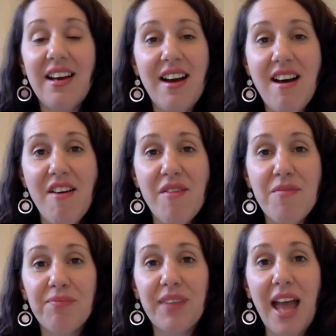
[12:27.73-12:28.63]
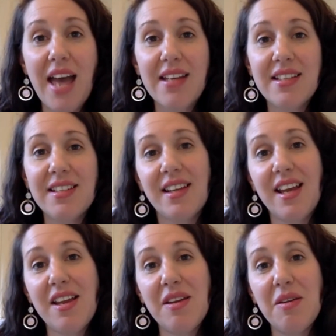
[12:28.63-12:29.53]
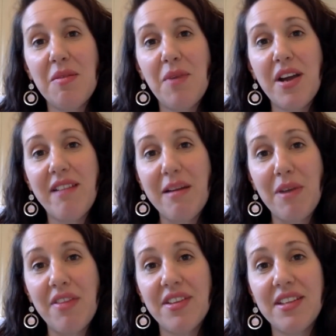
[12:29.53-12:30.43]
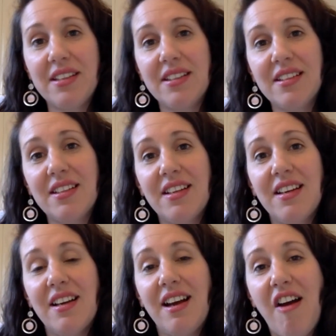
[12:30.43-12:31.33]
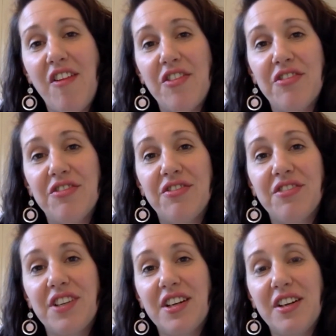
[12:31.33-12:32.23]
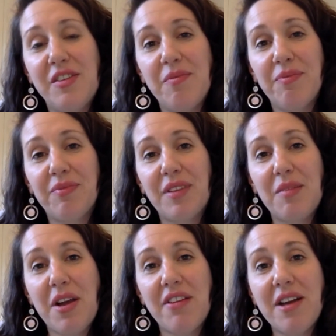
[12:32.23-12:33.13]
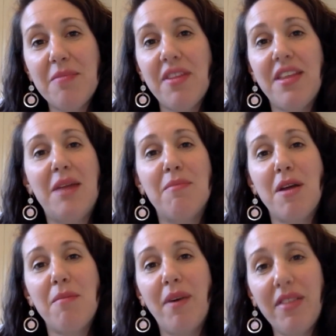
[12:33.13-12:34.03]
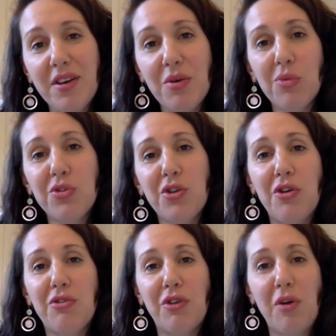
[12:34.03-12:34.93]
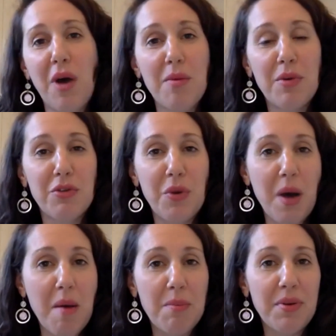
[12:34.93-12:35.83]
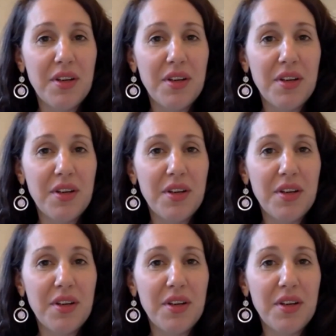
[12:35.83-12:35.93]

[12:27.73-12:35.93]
And in my grandmother's kind of, my grandmother and my mother also grew up